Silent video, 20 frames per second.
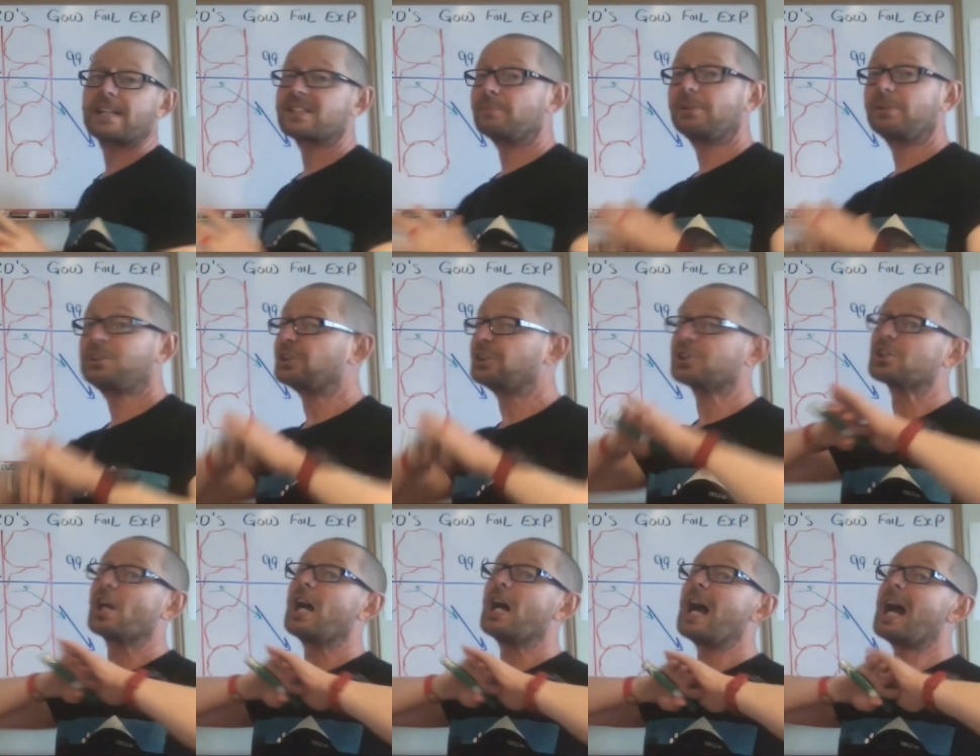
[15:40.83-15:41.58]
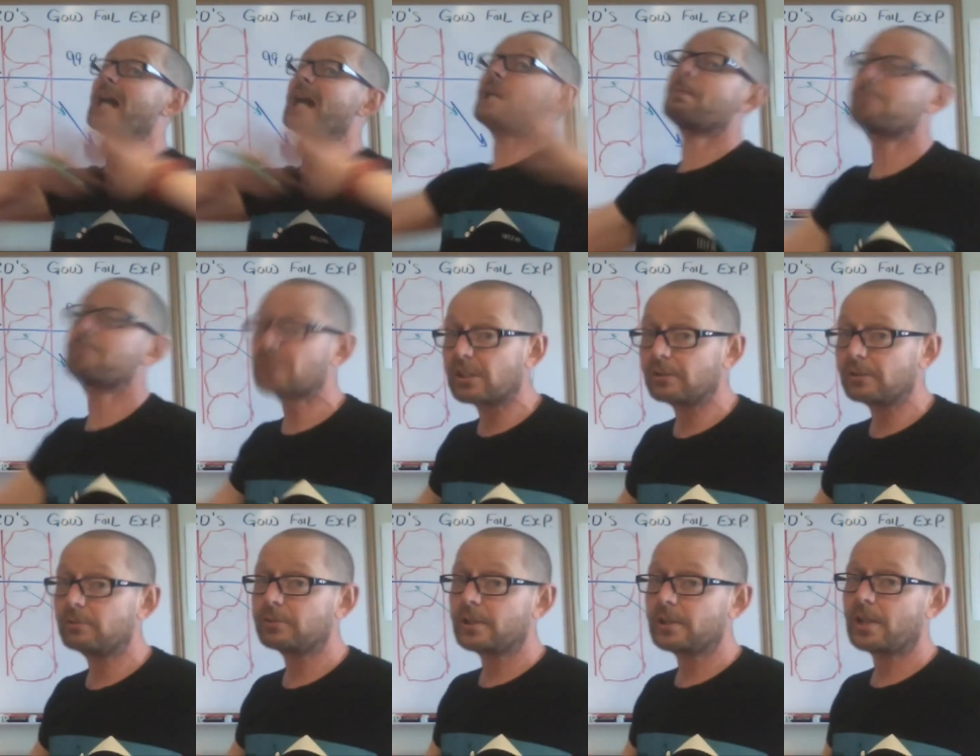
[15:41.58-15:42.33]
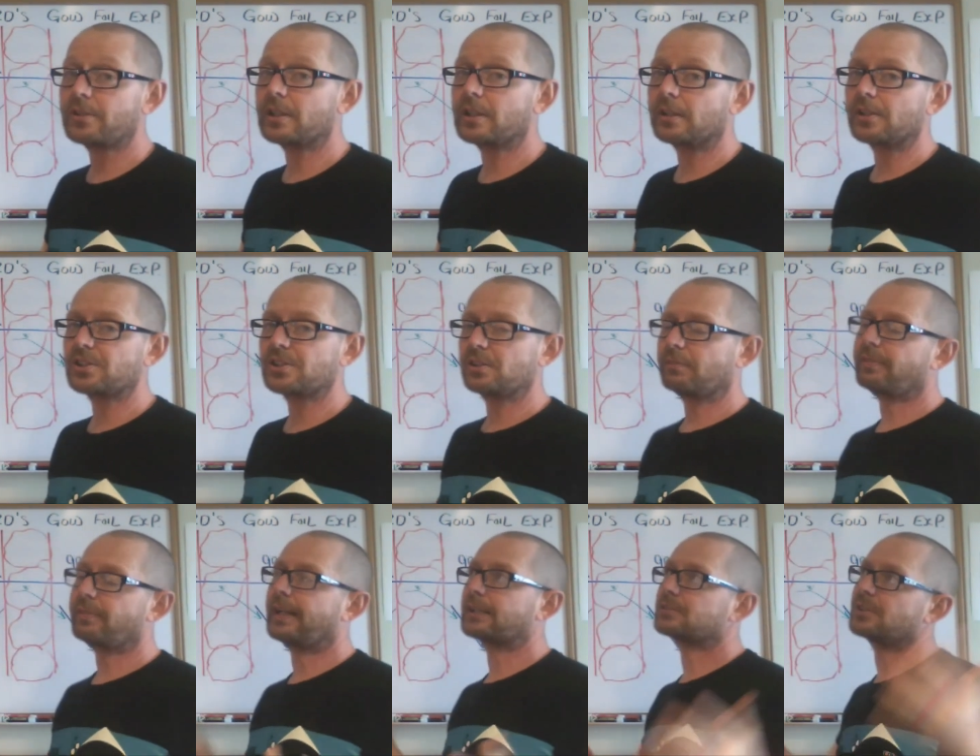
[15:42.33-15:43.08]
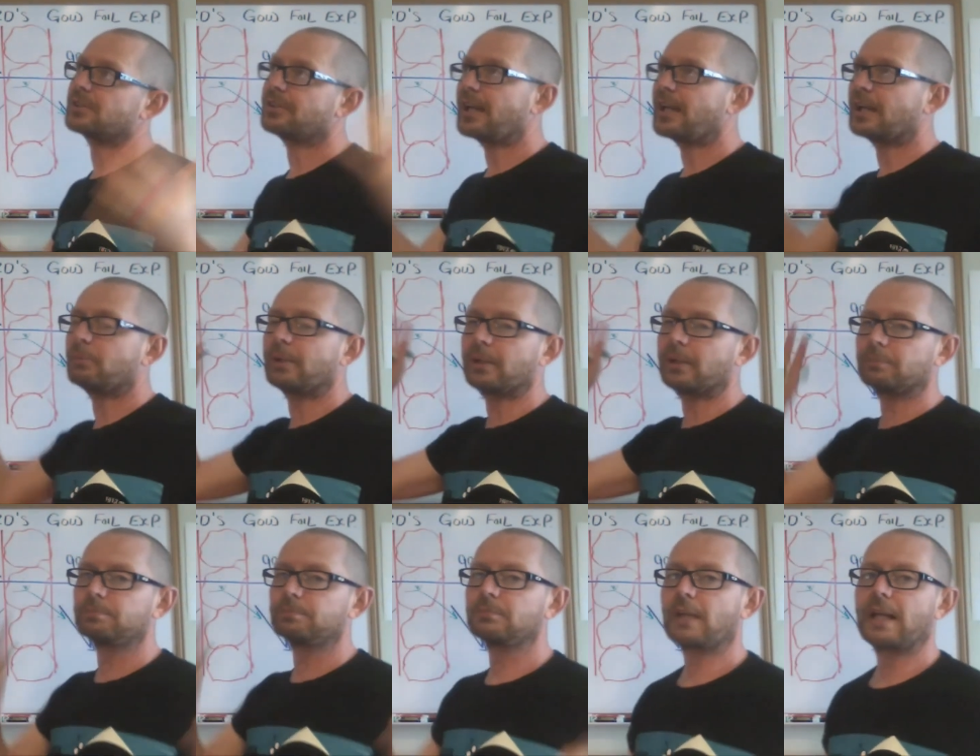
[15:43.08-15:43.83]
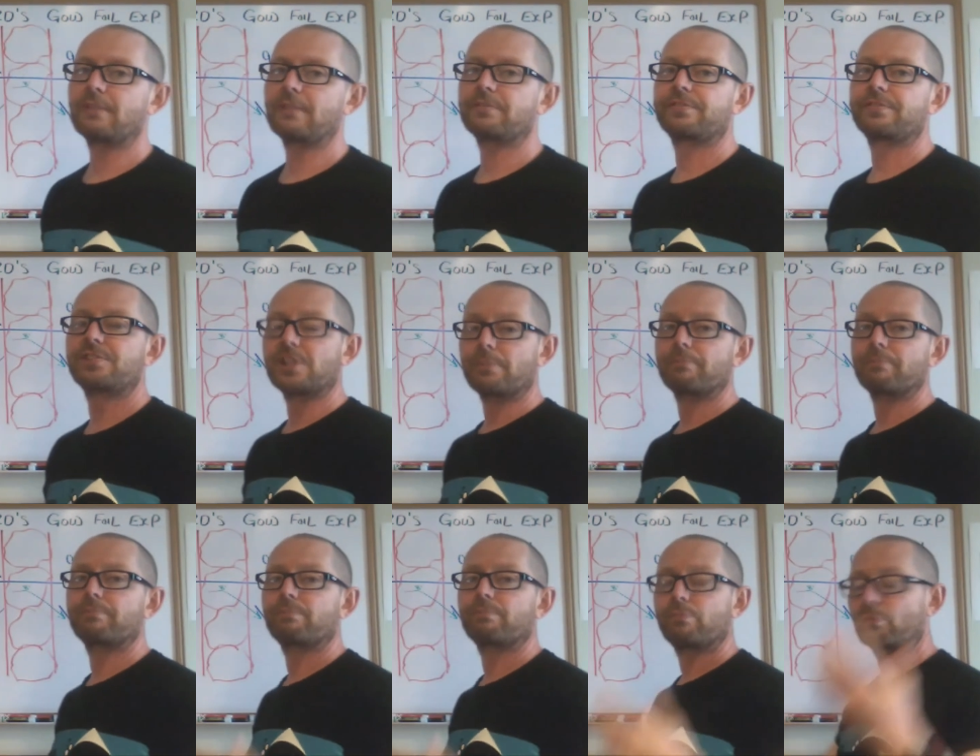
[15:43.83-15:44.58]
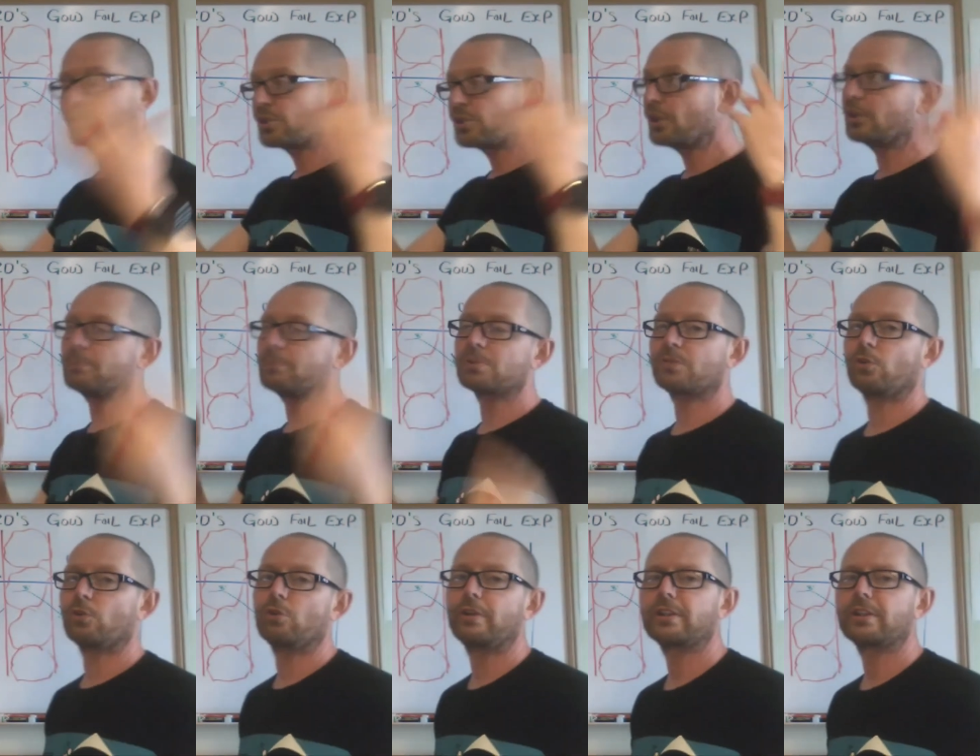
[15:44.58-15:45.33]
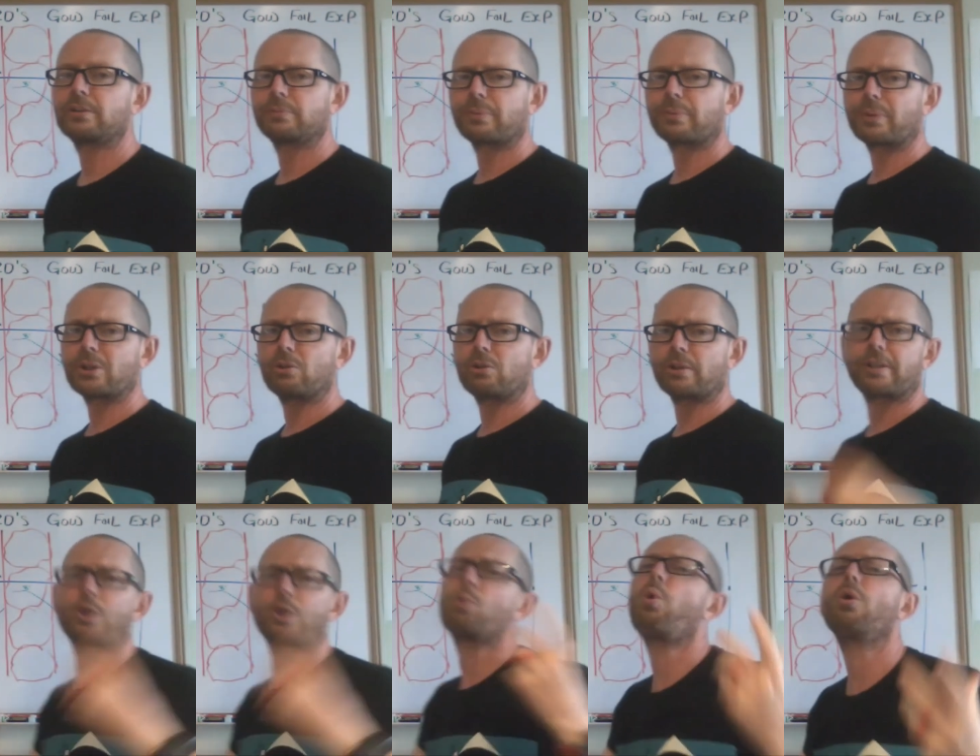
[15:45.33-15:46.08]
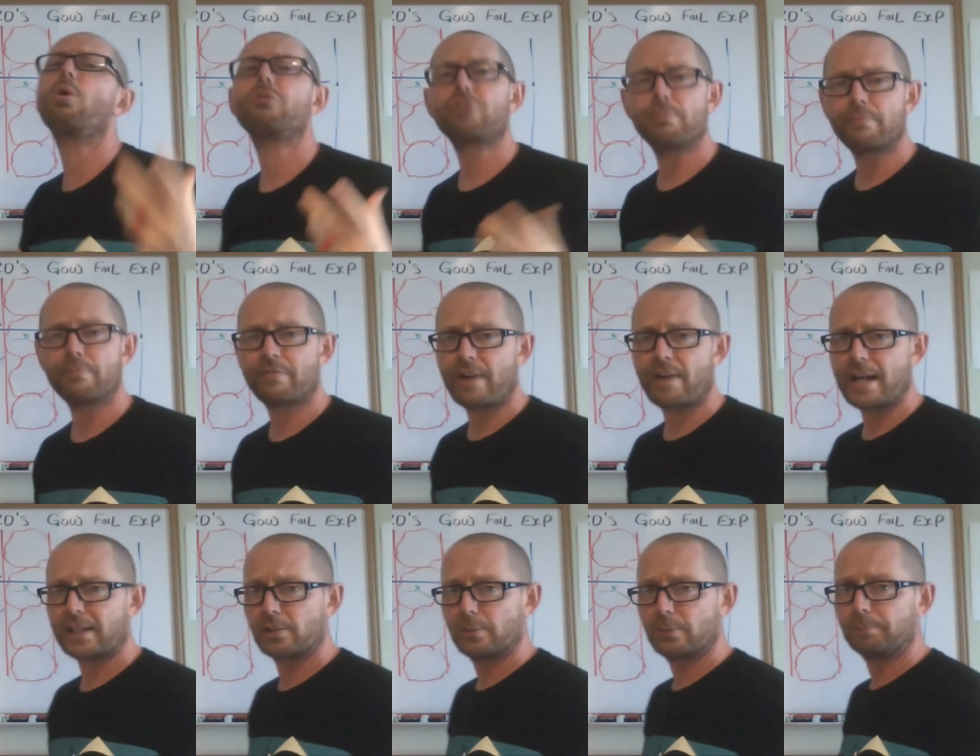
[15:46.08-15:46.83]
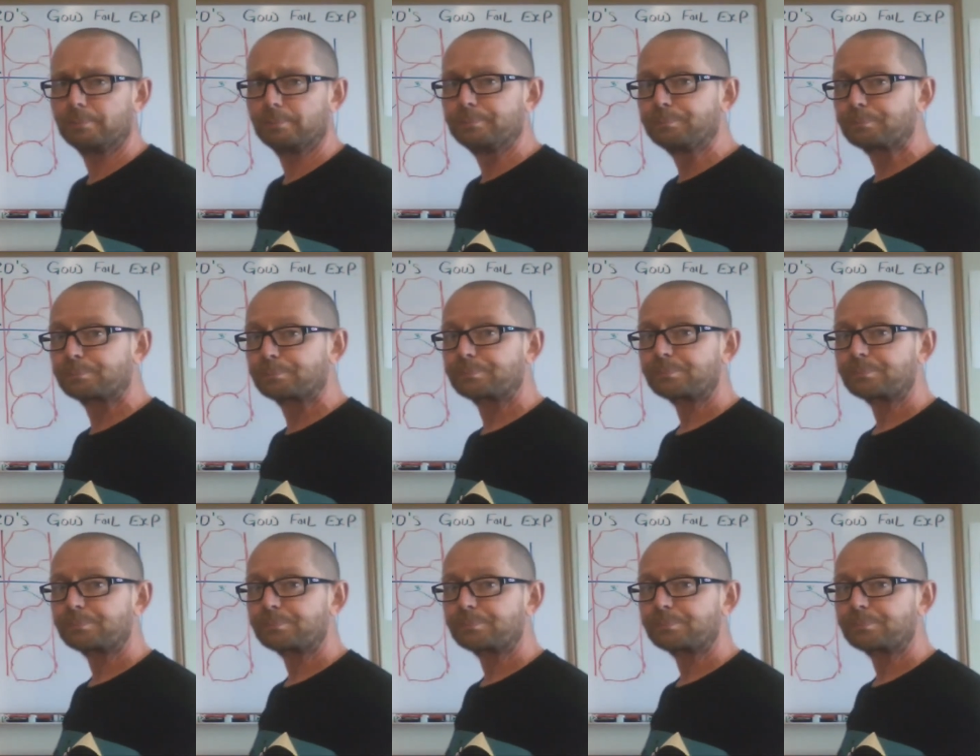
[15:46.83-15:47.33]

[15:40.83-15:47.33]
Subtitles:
of the atom is just absolute nothingness. In fact, today we have some terms for it. We call it a quantum vacuum.